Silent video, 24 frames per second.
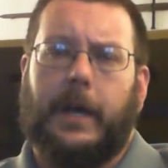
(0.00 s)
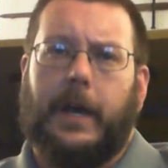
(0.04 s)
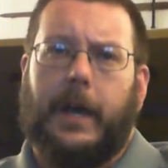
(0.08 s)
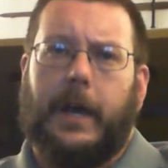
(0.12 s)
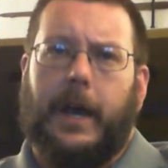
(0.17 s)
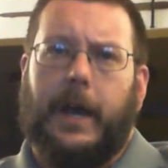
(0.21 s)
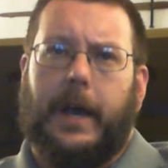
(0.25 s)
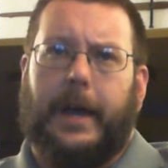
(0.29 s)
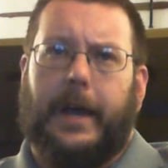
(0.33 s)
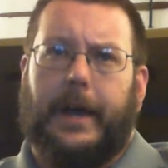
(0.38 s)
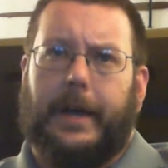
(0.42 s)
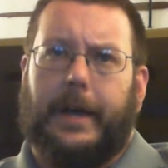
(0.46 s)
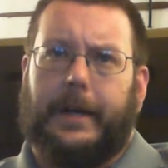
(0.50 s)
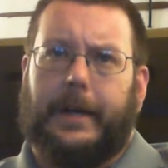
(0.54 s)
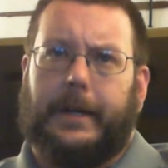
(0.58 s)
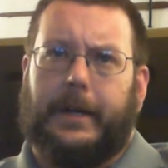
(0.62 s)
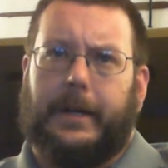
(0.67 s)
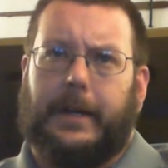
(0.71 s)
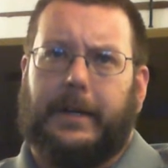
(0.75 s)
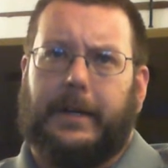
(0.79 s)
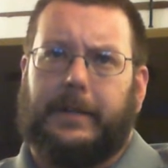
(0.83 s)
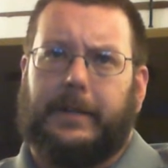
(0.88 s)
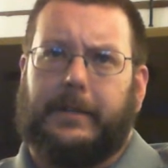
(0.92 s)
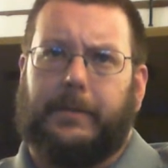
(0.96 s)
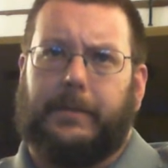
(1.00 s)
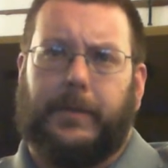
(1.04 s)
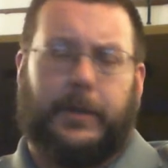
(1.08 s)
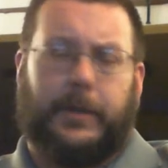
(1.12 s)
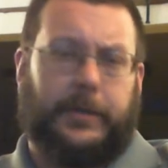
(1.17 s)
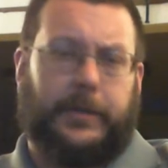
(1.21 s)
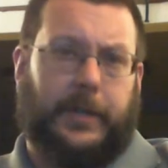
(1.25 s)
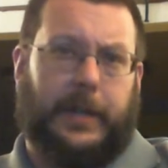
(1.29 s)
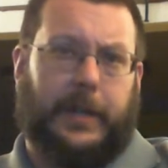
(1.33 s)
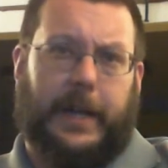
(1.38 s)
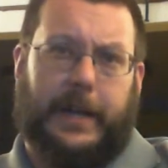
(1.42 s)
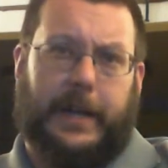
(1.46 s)
And
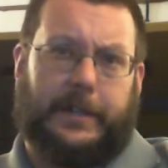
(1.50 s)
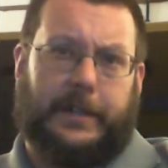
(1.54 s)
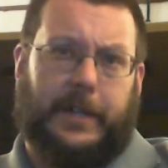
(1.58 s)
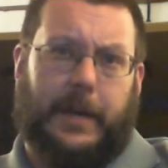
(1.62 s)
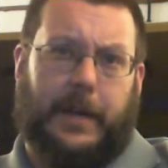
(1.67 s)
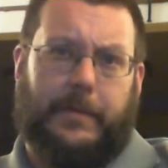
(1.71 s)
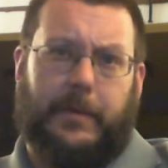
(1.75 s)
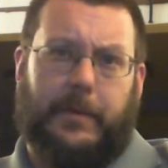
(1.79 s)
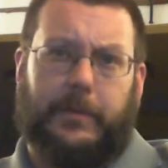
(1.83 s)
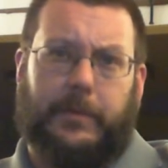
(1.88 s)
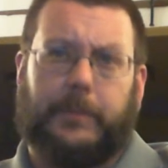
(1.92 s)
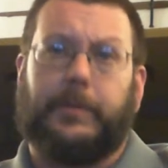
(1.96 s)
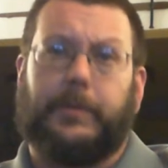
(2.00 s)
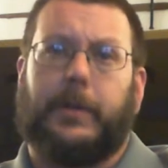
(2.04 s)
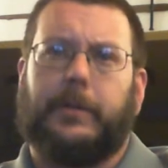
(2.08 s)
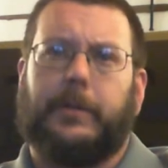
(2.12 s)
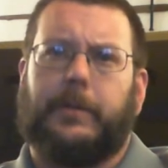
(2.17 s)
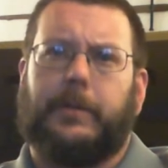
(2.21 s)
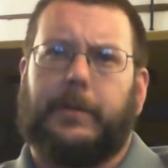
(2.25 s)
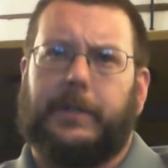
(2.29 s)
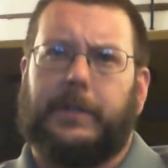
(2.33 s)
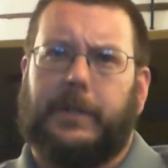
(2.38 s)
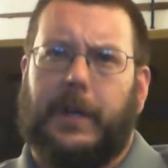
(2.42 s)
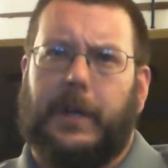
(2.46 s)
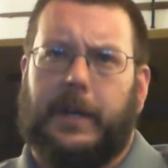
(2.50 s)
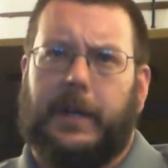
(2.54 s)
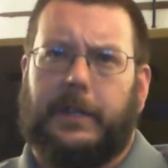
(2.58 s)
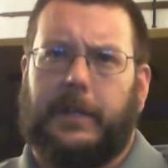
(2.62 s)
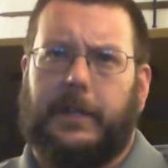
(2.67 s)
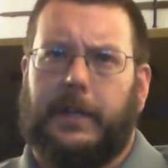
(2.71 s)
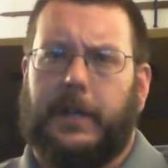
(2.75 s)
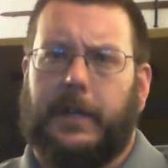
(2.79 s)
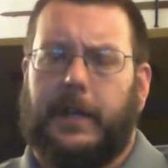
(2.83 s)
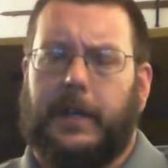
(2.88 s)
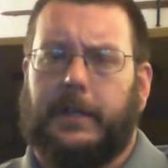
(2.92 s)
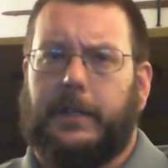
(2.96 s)
supposedly the last time it was brewed was
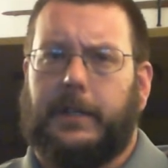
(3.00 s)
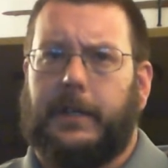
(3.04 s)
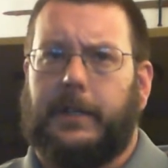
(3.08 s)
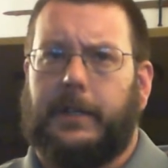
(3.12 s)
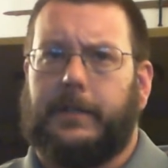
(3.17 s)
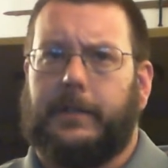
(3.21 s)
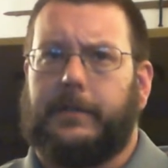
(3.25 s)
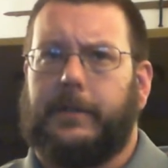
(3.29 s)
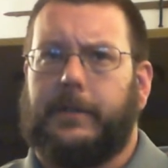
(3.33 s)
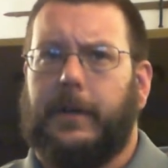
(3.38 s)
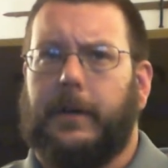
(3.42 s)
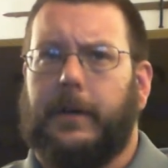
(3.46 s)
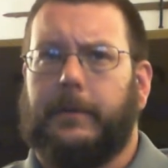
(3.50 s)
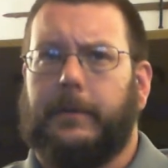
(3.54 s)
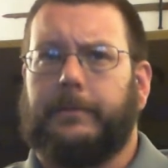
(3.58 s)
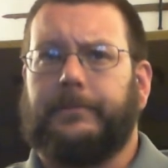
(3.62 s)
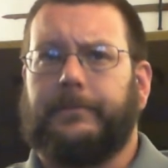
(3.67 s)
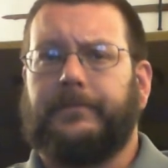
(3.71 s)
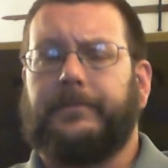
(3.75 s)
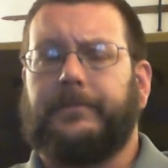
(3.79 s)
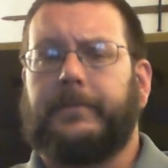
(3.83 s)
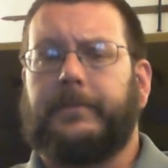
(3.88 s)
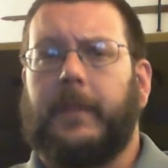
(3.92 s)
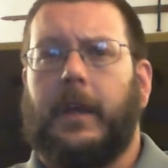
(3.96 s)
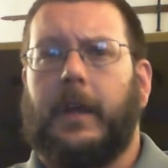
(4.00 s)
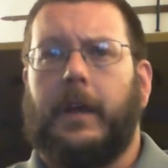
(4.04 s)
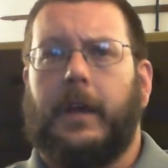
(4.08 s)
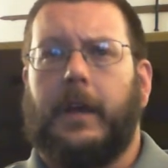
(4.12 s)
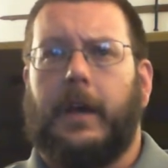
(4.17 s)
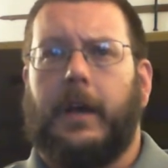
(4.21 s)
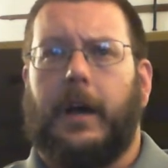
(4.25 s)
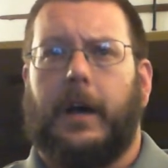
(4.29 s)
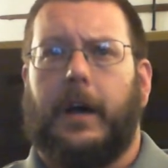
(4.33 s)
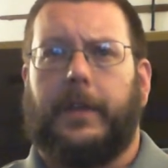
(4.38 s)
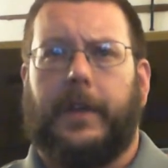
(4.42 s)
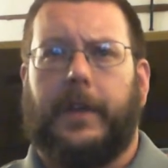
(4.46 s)
1919. So
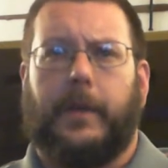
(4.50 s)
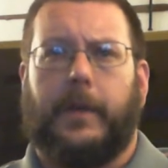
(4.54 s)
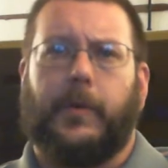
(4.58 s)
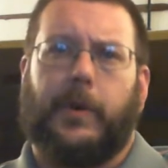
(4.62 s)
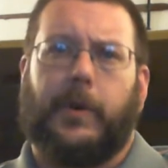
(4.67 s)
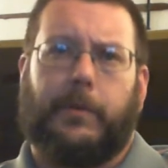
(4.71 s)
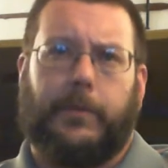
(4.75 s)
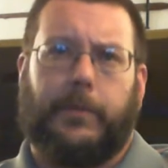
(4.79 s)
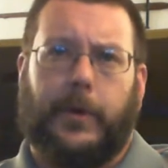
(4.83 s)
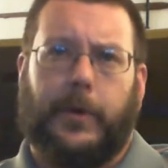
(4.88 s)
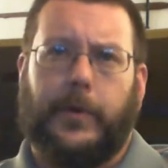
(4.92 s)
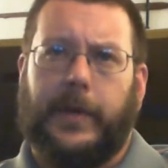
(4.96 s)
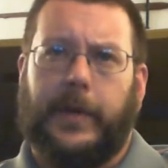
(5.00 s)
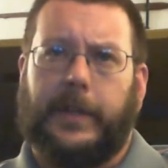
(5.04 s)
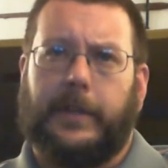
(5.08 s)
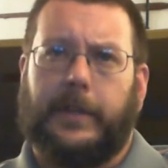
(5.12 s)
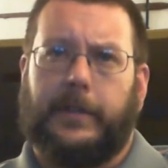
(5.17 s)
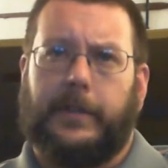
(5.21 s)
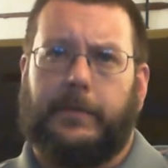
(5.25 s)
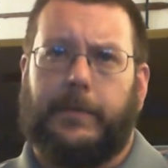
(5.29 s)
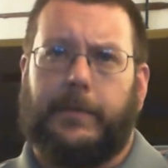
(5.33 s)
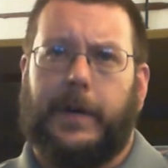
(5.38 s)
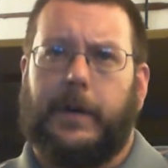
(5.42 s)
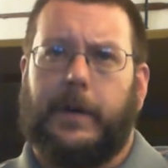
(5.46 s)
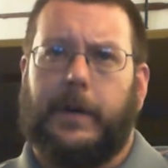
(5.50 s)
they were brewing this beer